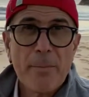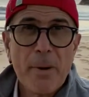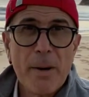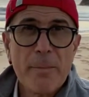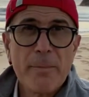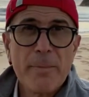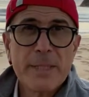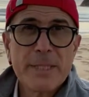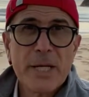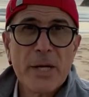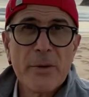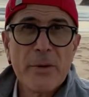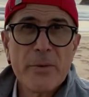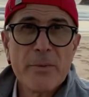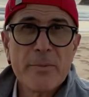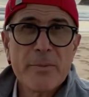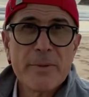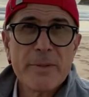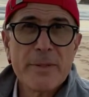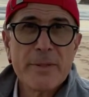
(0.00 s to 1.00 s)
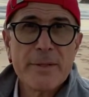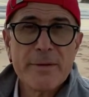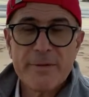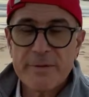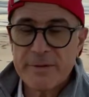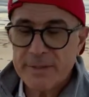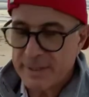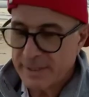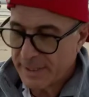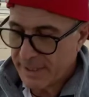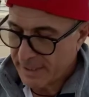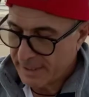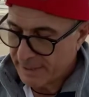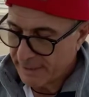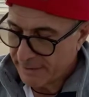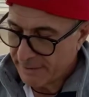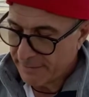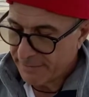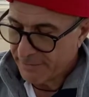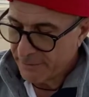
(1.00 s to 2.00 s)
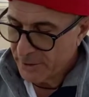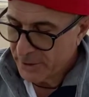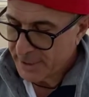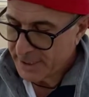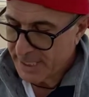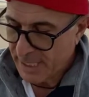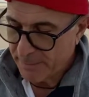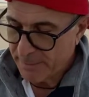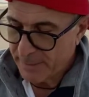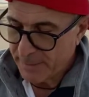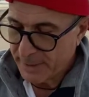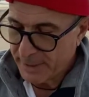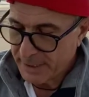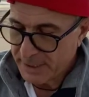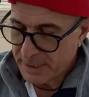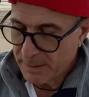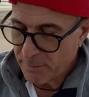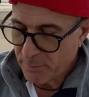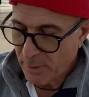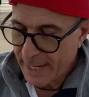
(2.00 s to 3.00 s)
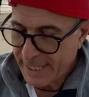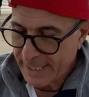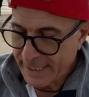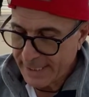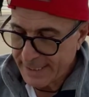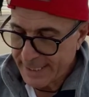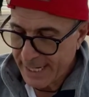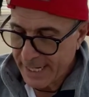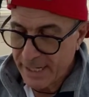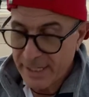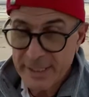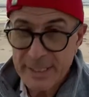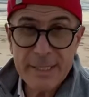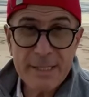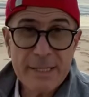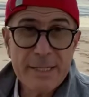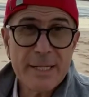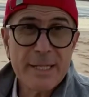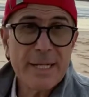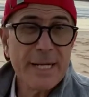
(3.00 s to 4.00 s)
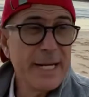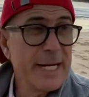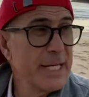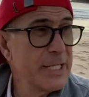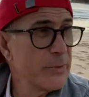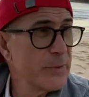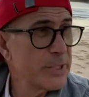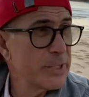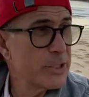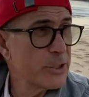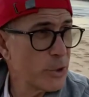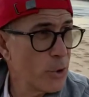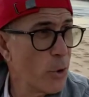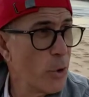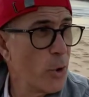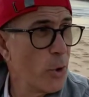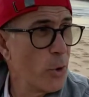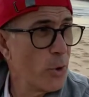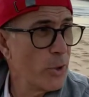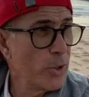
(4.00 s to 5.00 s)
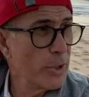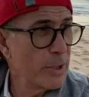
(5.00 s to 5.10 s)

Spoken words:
So the first step is to break it down into its core,